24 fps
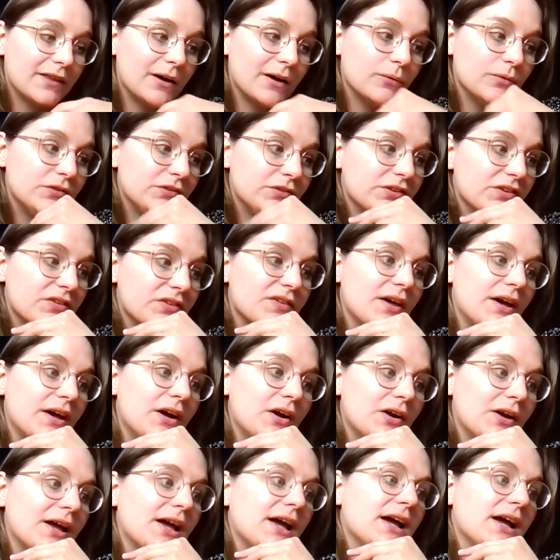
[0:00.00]
that was just
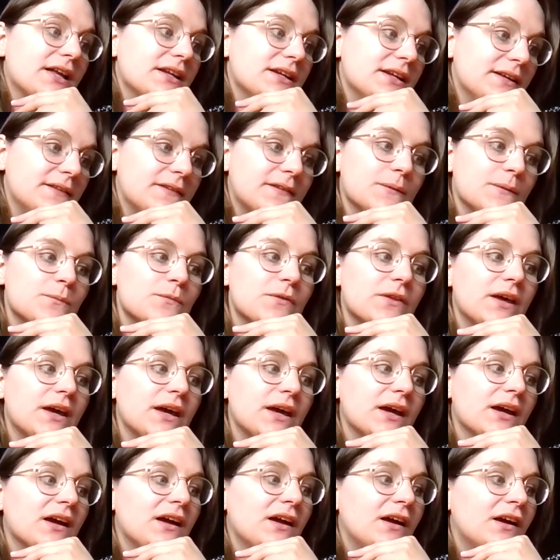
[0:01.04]
like, okay, I need
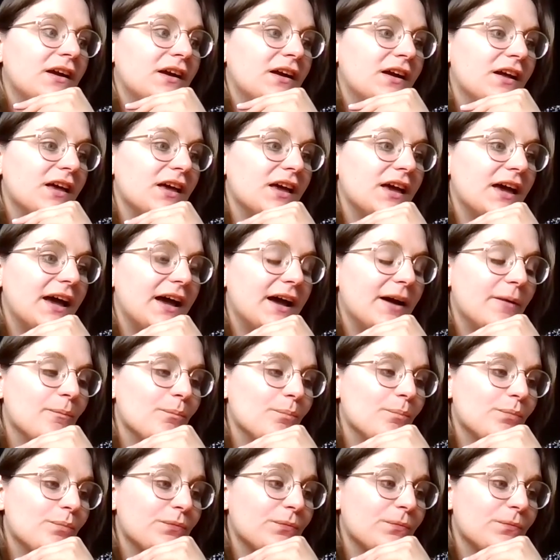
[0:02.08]
something
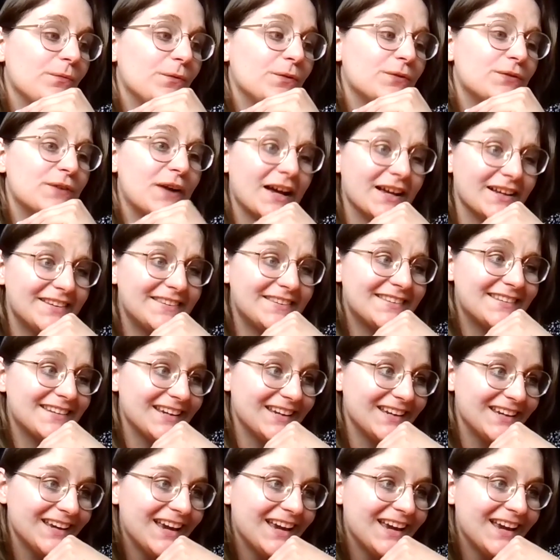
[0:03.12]
um fast.